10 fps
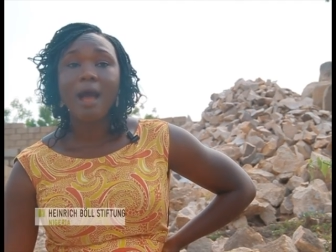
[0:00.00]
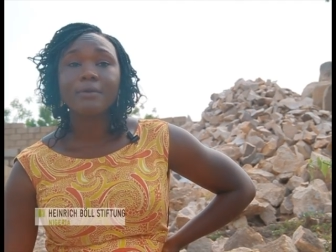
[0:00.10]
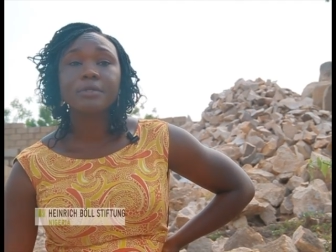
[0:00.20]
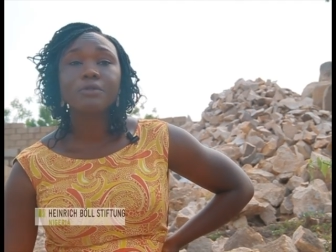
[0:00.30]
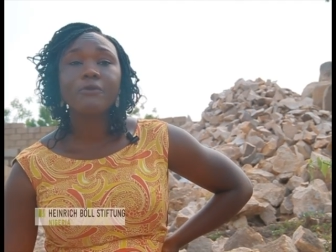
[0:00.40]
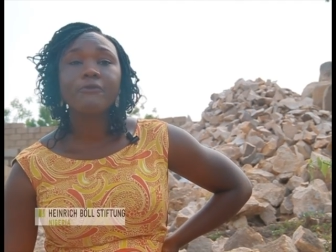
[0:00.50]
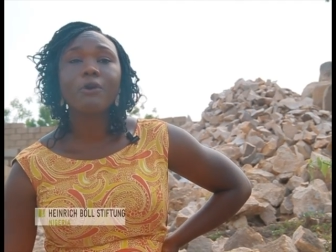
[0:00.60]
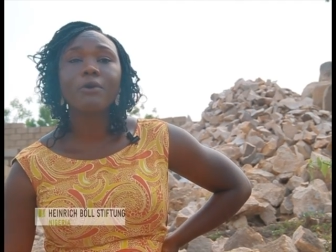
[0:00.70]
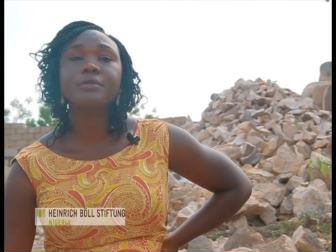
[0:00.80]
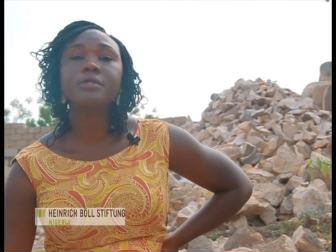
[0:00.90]

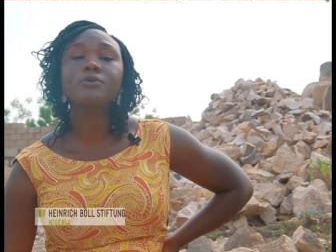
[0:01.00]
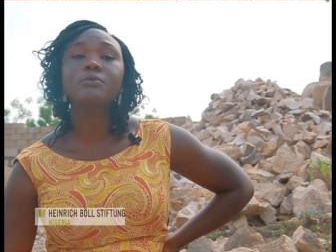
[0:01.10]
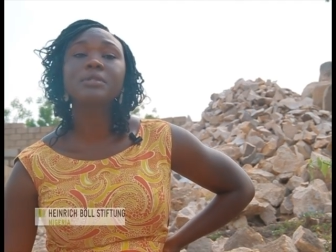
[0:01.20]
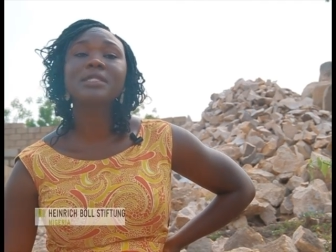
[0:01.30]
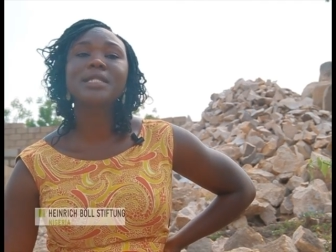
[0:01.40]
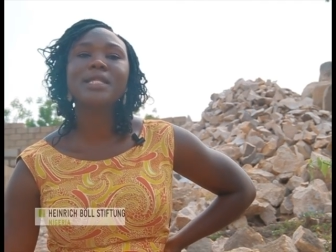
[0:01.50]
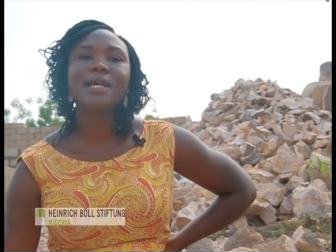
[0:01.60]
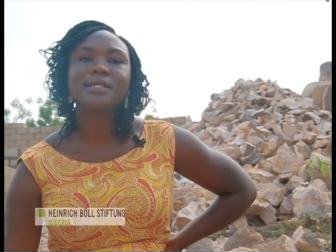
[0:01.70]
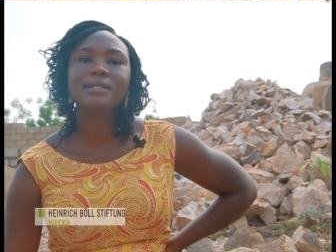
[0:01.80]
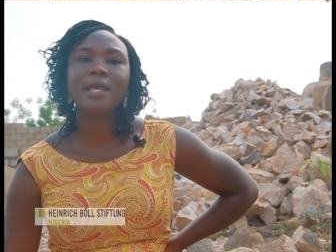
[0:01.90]
stove consumes
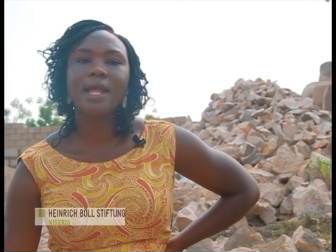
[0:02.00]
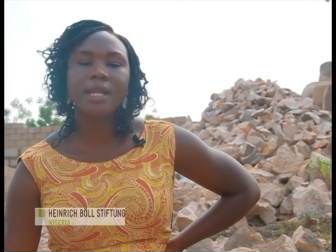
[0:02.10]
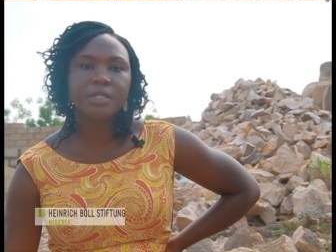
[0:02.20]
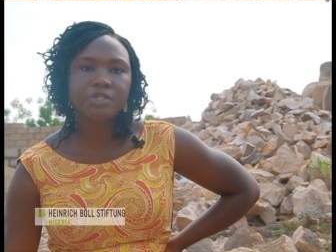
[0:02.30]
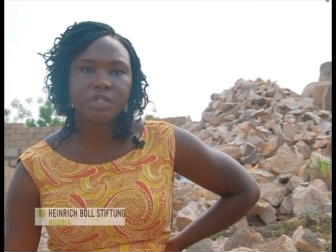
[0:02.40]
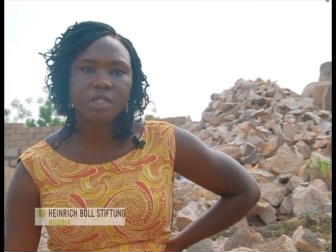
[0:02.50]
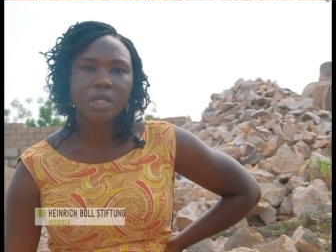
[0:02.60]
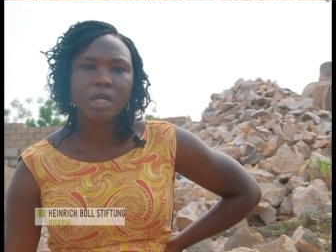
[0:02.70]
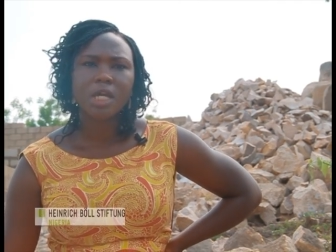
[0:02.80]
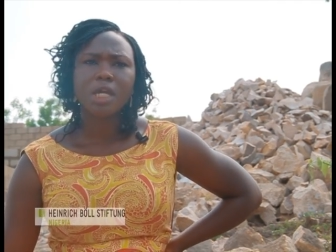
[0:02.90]
less energy
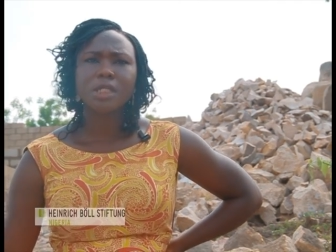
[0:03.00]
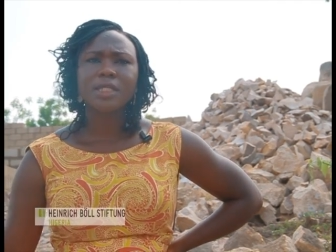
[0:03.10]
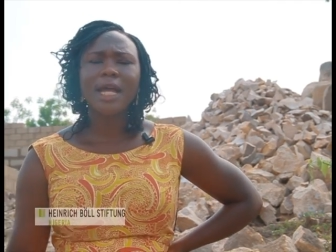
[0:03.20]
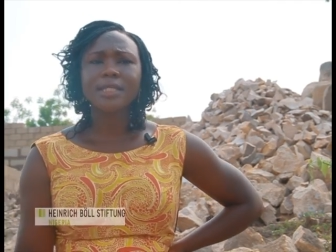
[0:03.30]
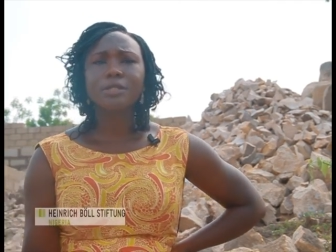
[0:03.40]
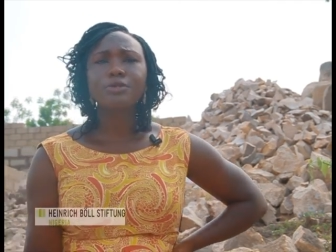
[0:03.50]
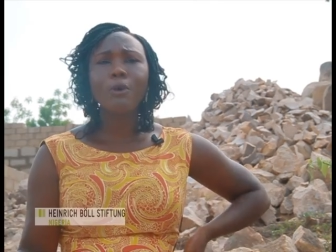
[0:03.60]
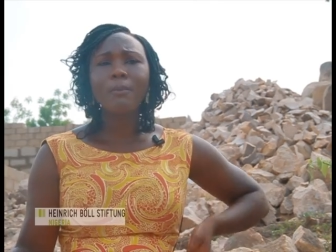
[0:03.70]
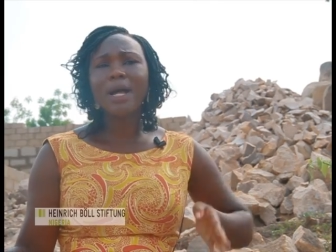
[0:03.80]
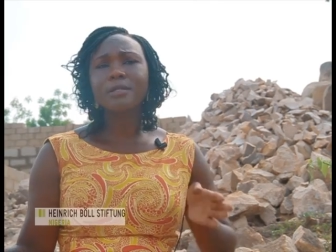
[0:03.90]
than the
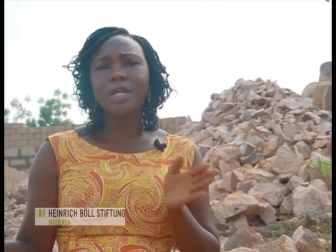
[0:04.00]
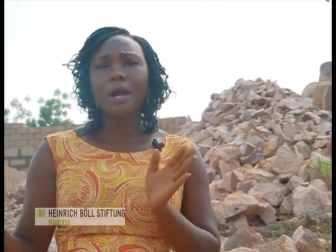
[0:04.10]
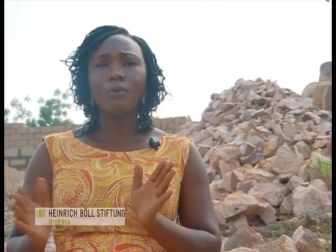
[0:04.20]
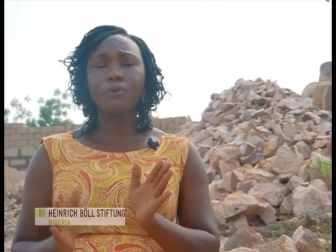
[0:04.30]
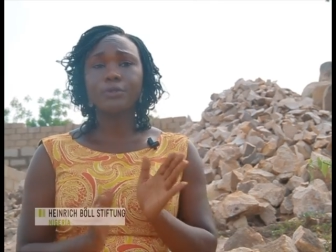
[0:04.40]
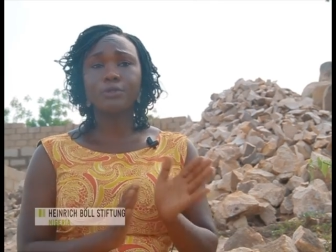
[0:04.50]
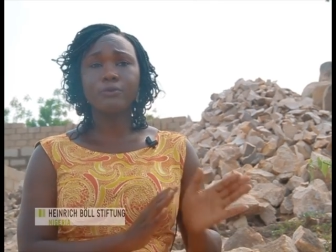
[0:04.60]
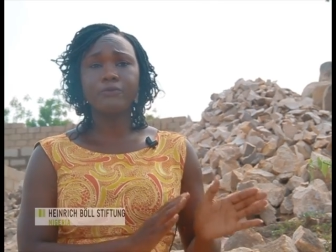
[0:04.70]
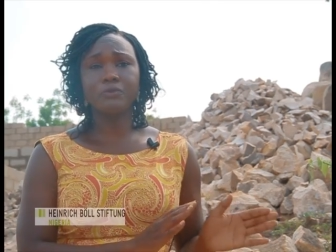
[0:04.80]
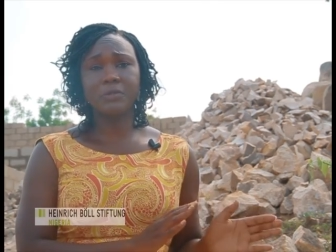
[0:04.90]
normal charcoal
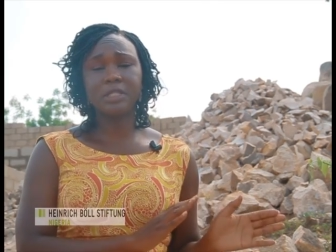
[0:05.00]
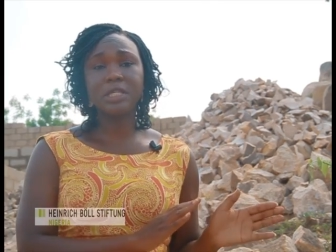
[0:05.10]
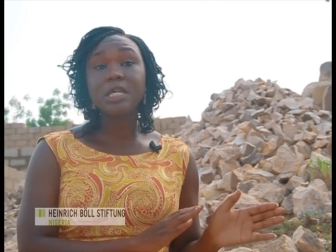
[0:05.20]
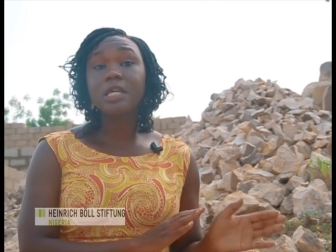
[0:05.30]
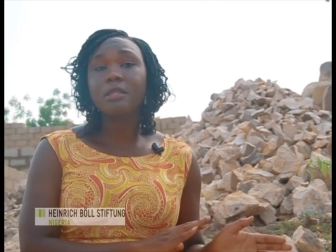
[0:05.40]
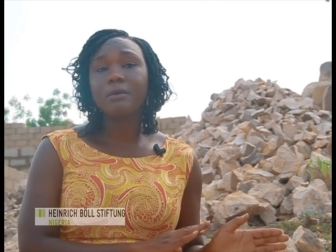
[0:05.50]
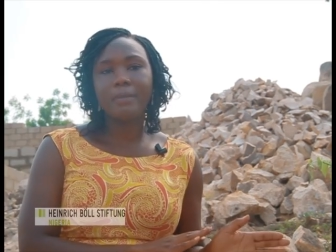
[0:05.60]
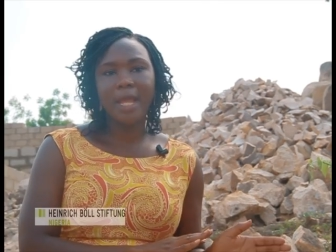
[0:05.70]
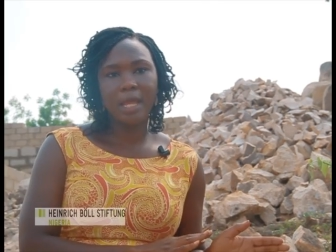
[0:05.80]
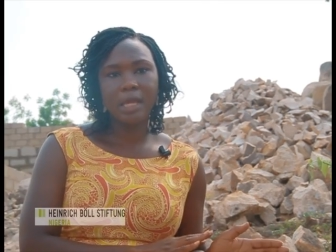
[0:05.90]
stove you see in the
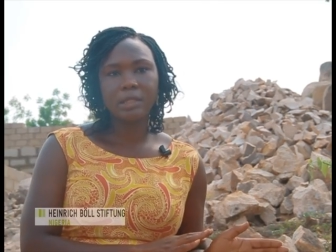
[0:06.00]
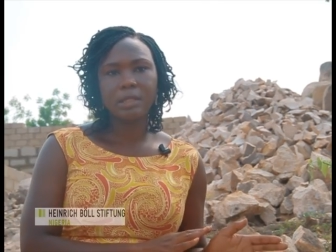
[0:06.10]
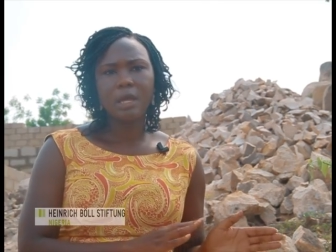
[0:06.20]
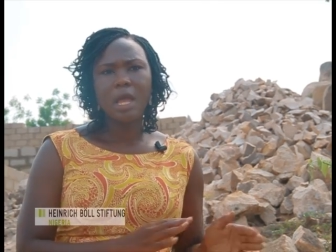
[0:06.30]
market.